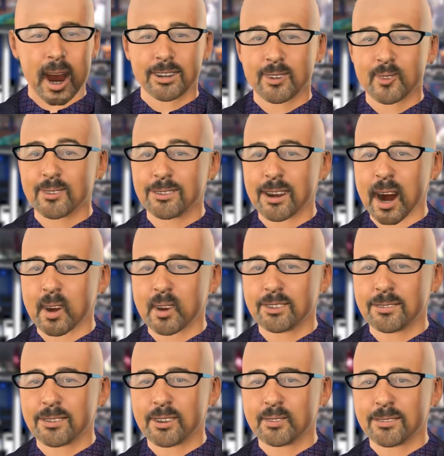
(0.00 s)
One
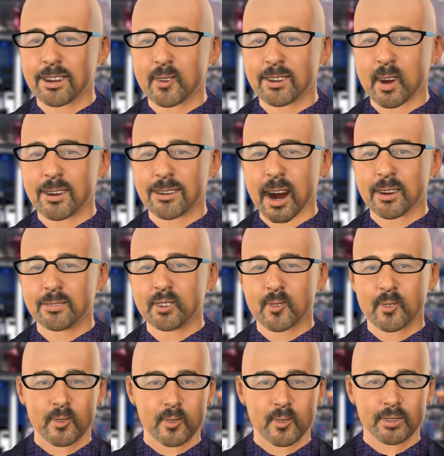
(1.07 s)
utilized the Ethereum
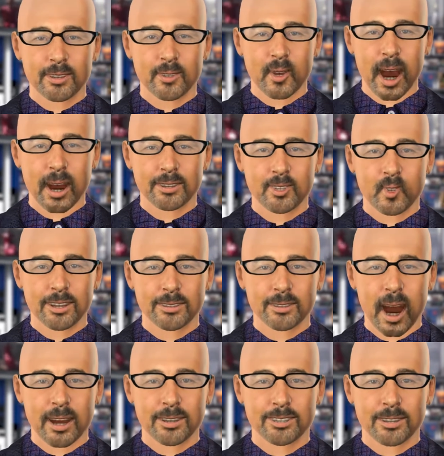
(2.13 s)
blockchain with
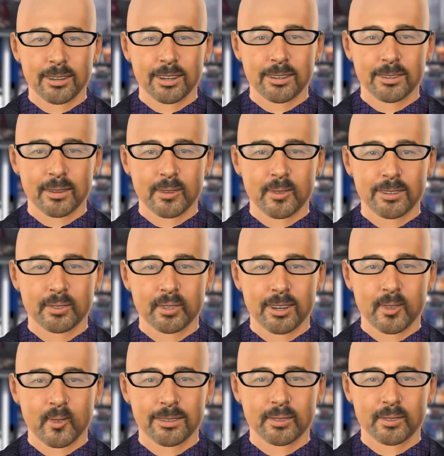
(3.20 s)
ERC-20 standard,
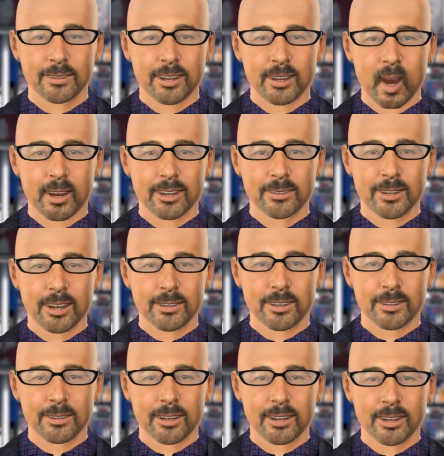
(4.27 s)
which the in its design
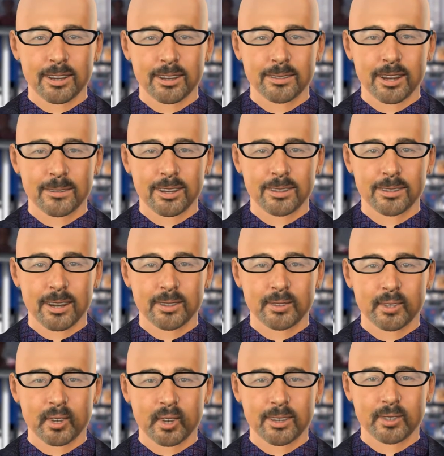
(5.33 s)
enabling the economic
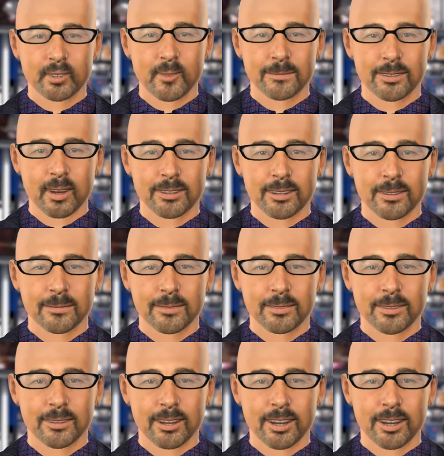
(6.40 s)
exchange of value,
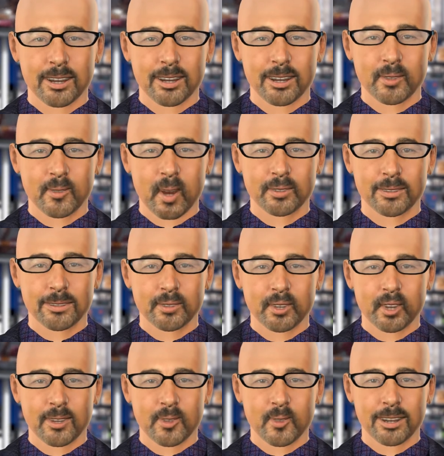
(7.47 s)
thereby
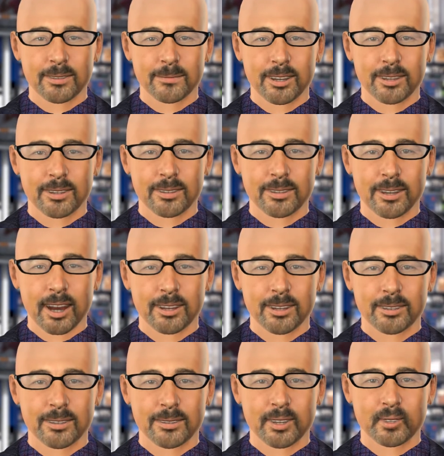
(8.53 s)
bridging the economic
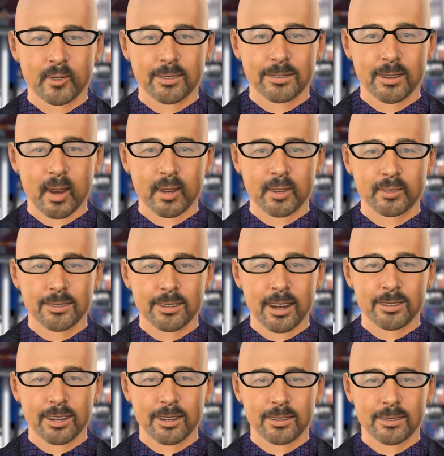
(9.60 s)
communication flow
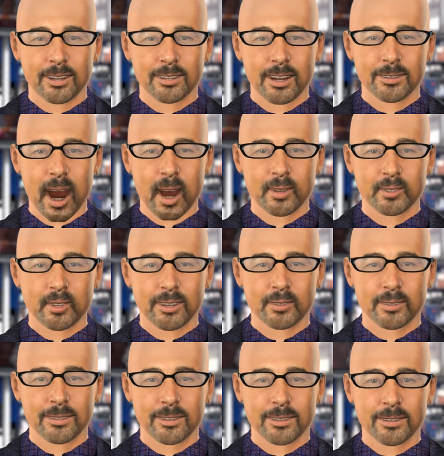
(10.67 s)
between physical and
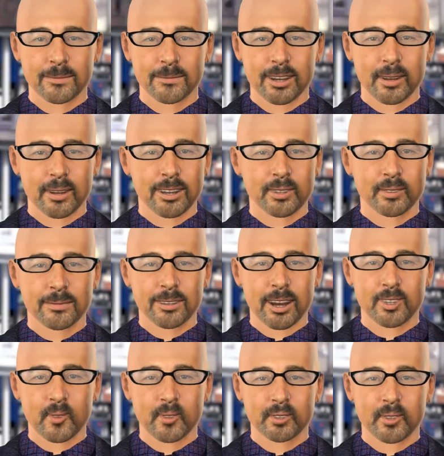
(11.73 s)
digital environments,
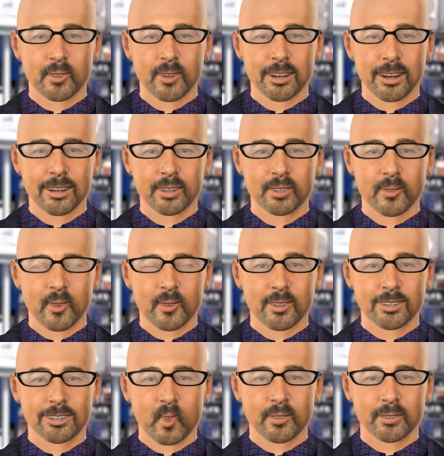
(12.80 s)
thus ensuring
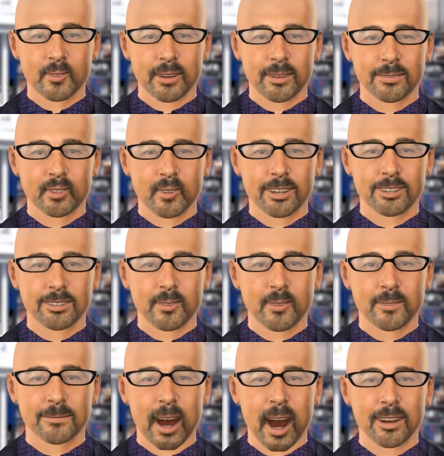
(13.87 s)
easier and secure
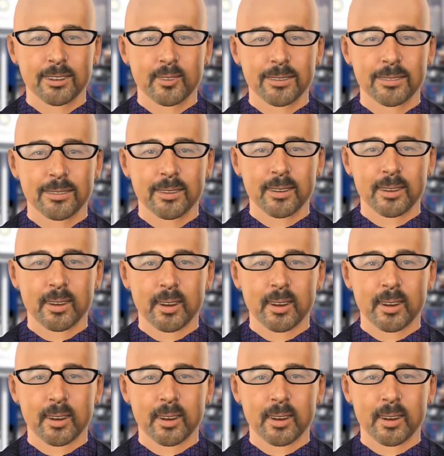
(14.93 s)
transfer of value.